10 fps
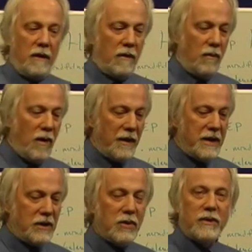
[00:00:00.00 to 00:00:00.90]
Well,
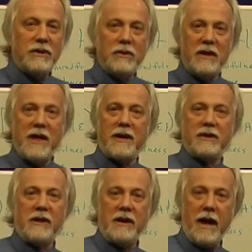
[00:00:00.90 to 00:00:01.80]
Nietzsche was using that
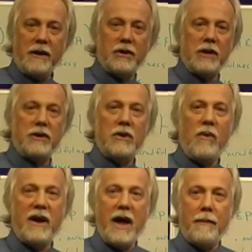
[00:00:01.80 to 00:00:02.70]
as an analogy to
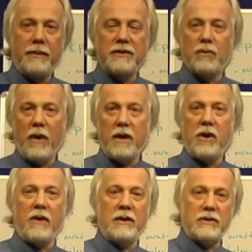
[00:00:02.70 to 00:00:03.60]
what happens when
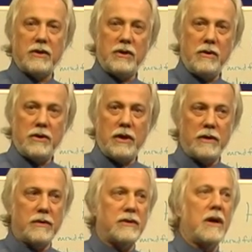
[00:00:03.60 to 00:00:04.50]
your
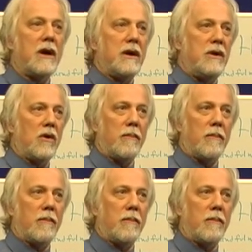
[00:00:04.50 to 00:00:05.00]
institutions, your